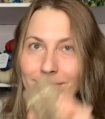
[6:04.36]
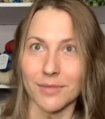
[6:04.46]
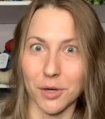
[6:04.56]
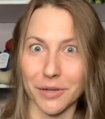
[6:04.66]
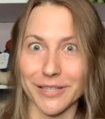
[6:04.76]

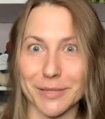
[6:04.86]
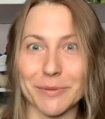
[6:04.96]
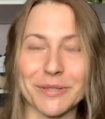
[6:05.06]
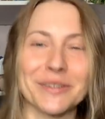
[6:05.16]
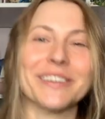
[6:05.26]
Oh, they smell
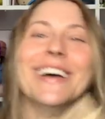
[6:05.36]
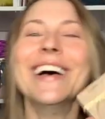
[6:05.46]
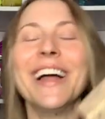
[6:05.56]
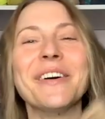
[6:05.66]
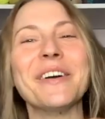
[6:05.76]
so good.
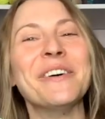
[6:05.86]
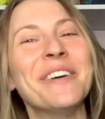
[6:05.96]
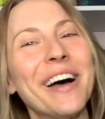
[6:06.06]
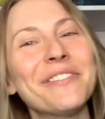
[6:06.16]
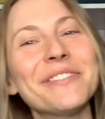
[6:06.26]
Anyway,
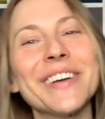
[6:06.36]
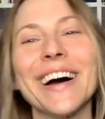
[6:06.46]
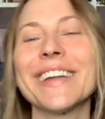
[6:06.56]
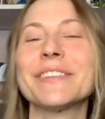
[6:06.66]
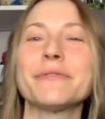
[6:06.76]
I've
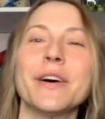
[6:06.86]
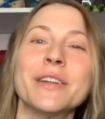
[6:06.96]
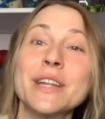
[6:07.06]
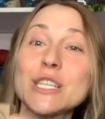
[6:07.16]
got fun